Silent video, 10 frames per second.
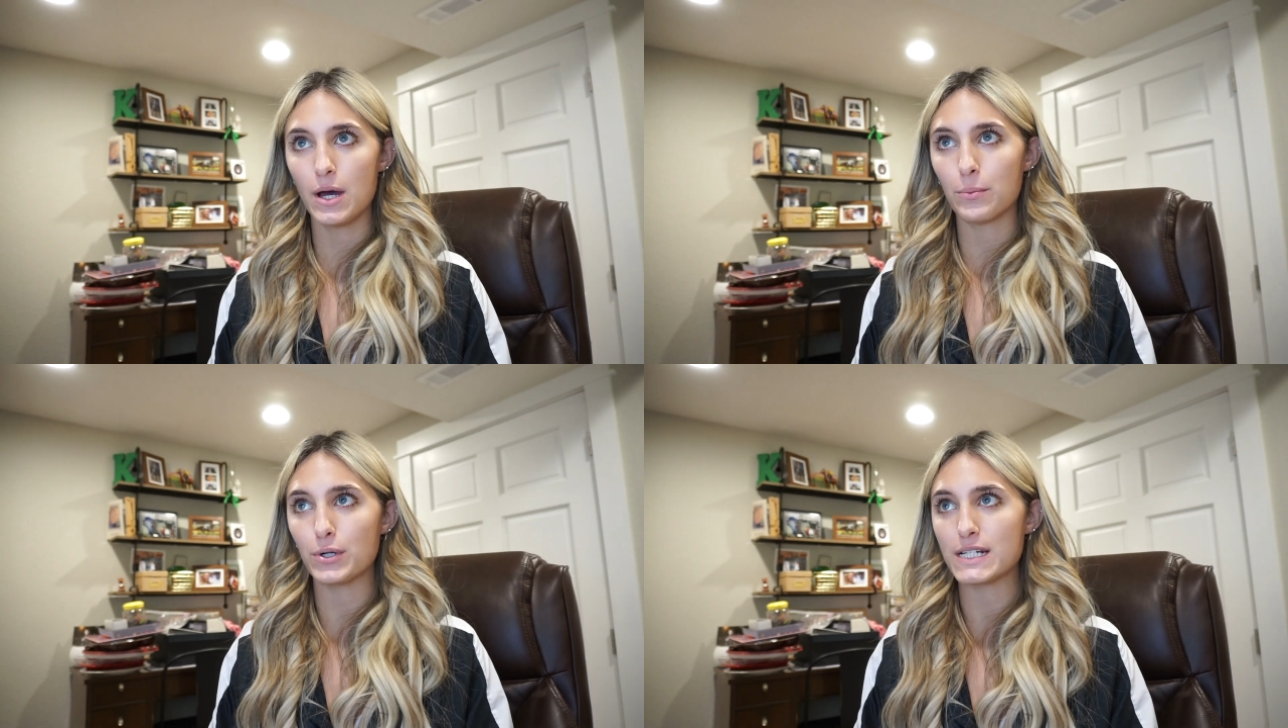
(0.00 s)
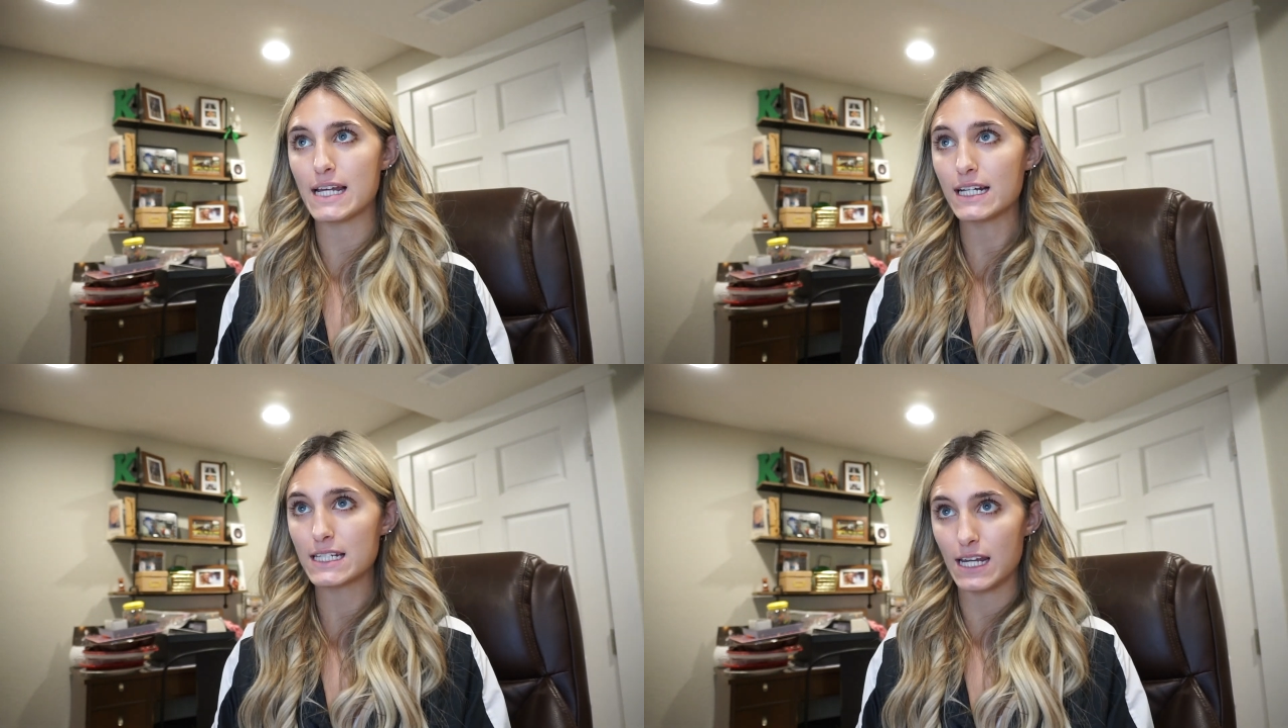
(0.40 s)

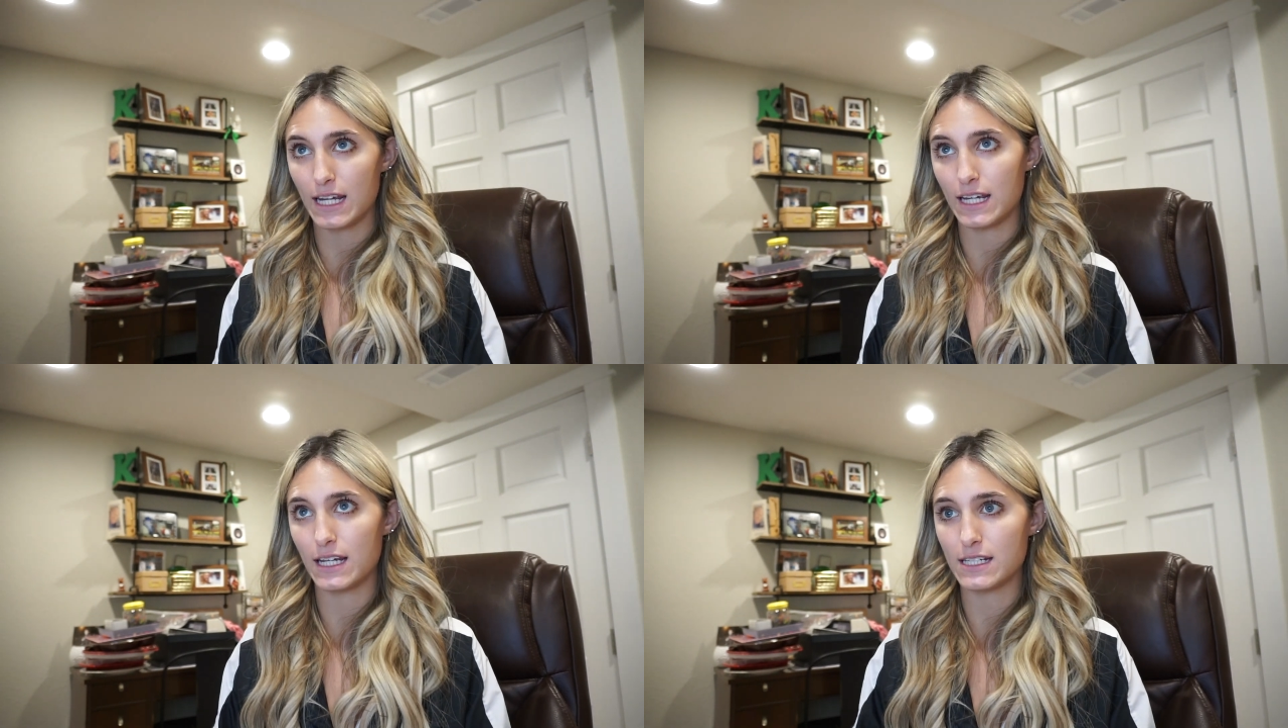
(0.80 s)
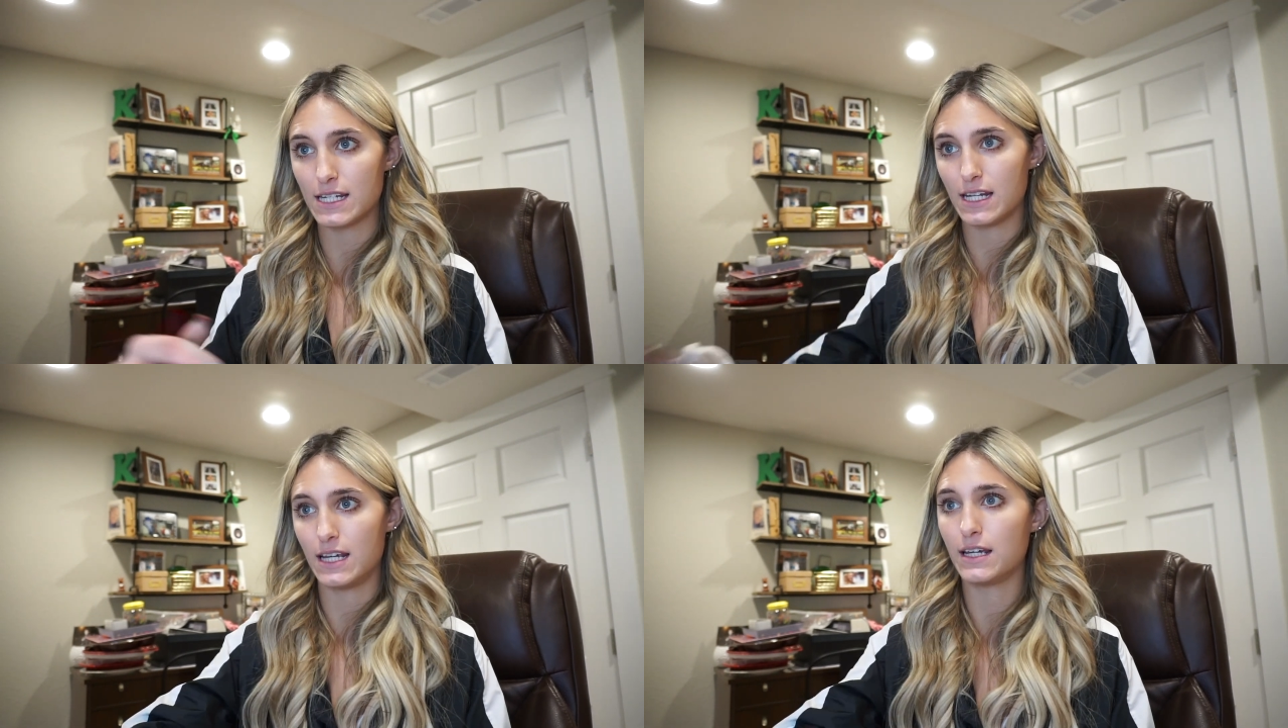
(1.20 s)
present
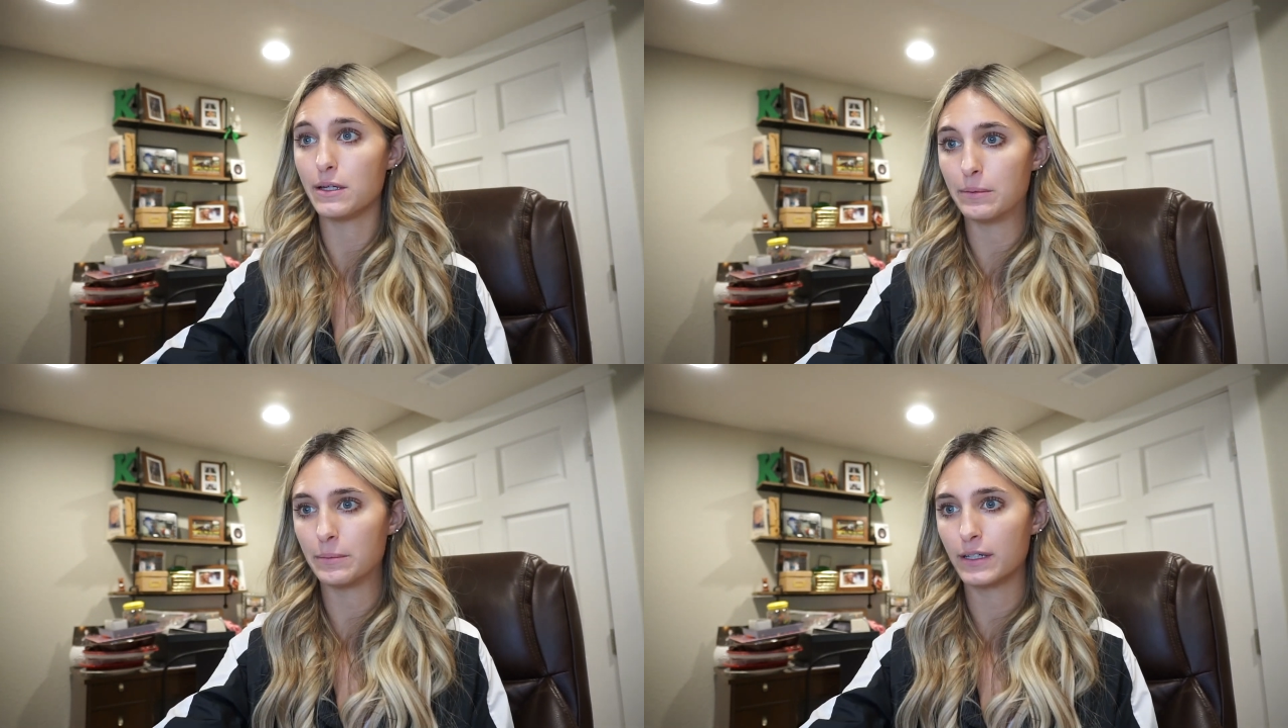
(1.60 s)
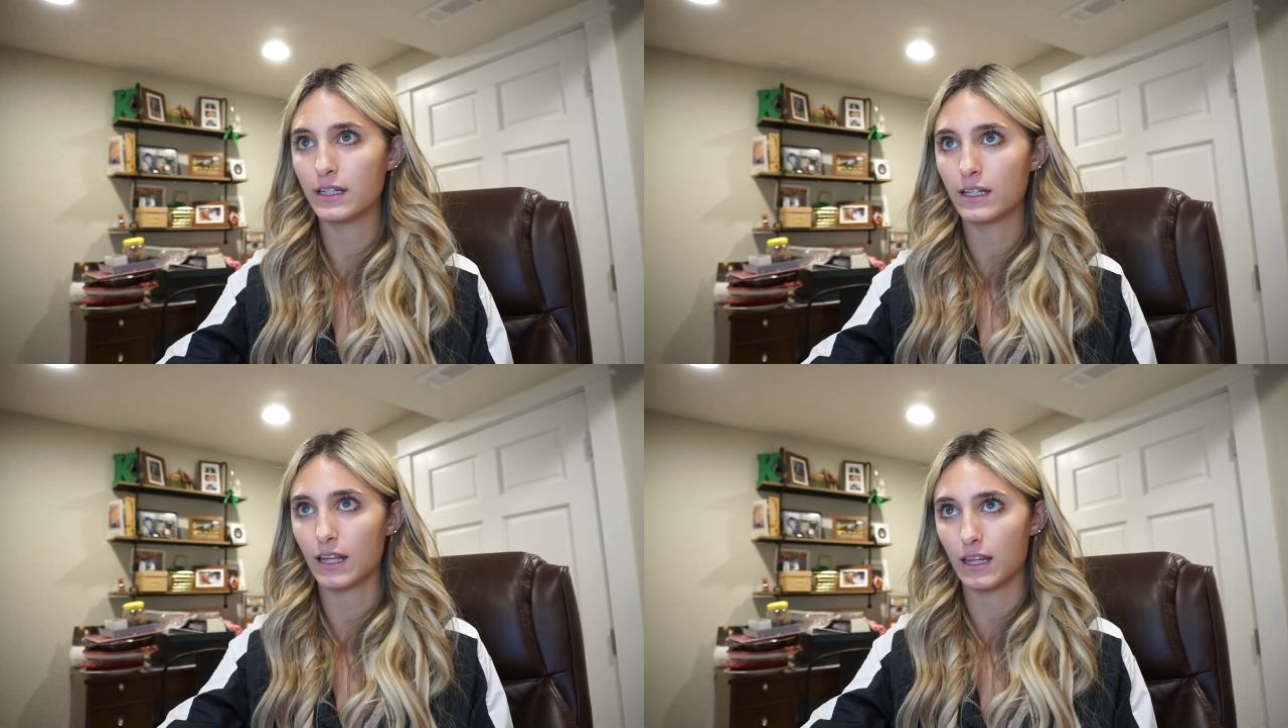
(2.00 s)
to him
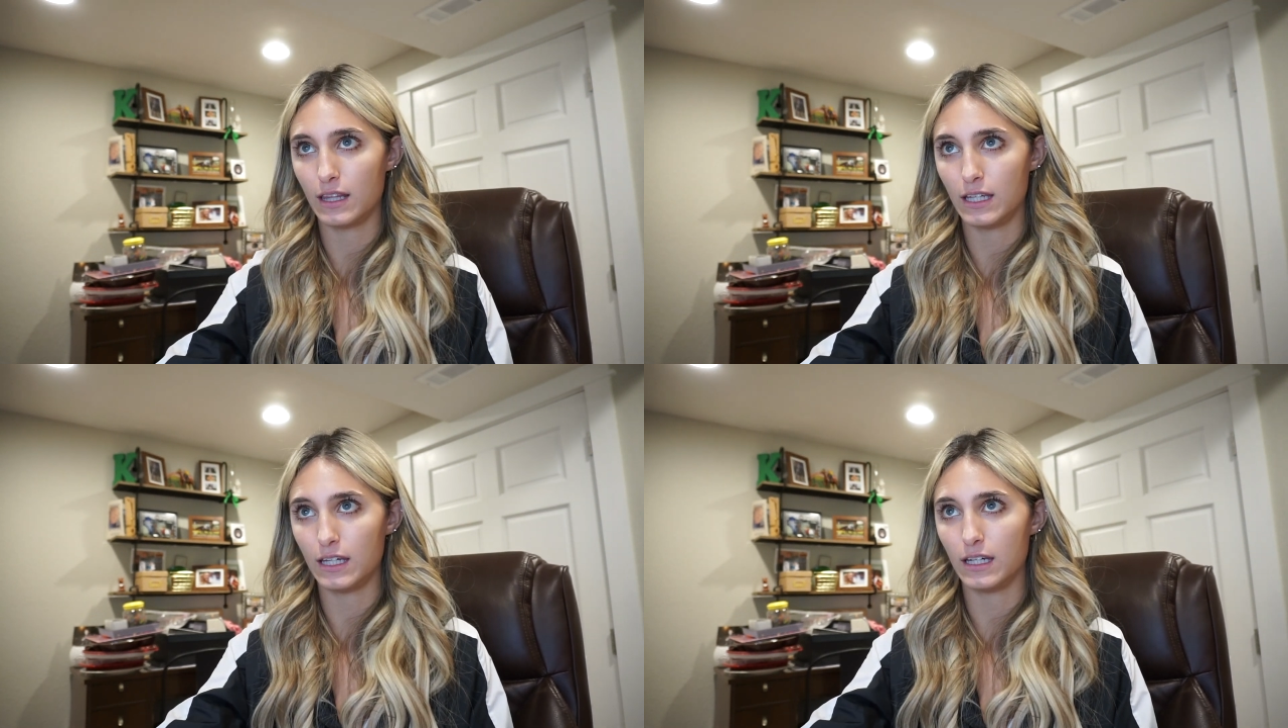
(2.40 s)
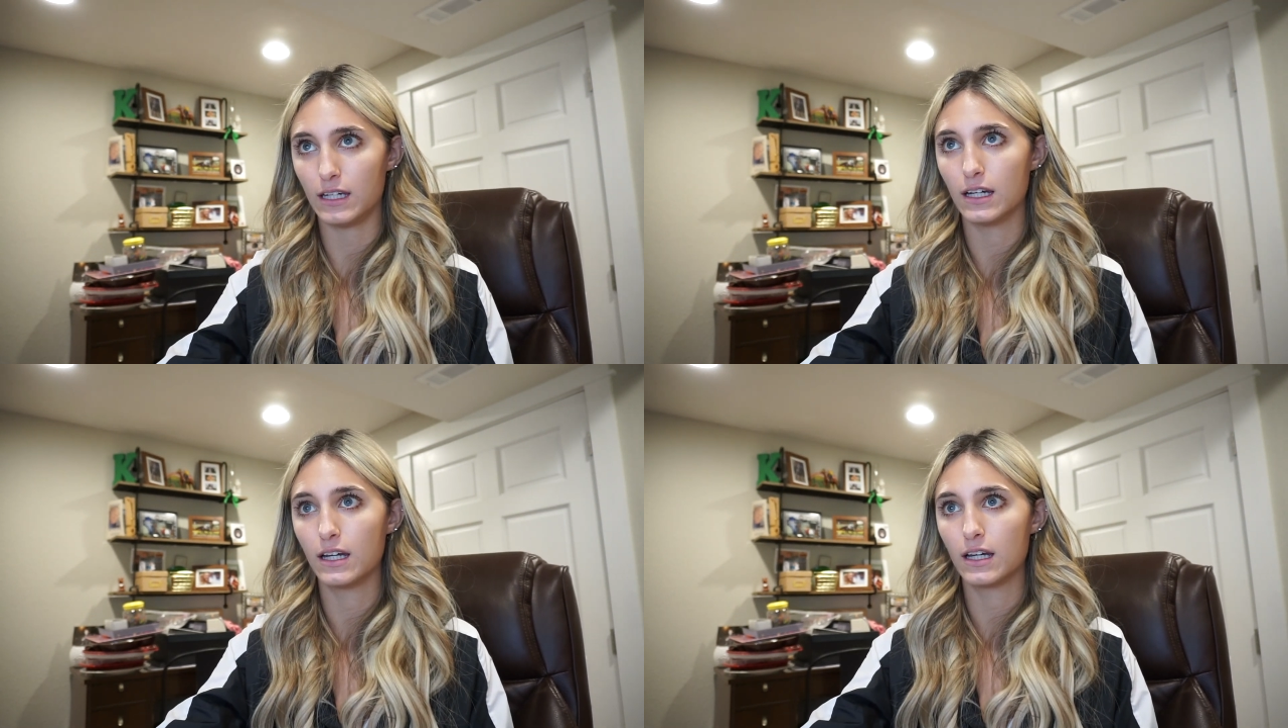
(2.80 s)
the